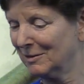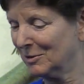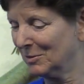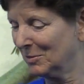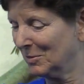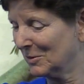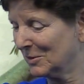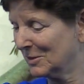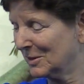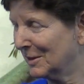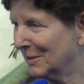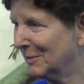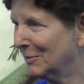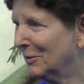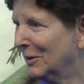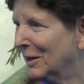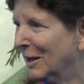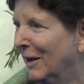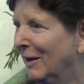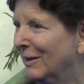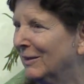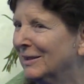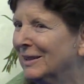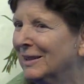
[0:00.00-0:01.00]
to perceive
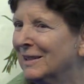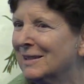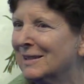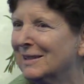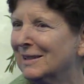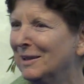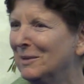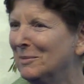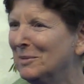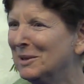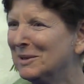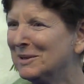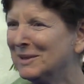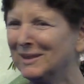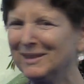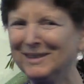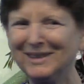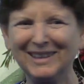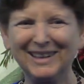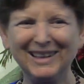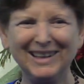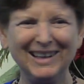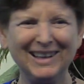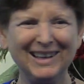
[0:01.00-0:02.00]
reality is
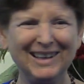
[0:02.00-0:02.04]
limited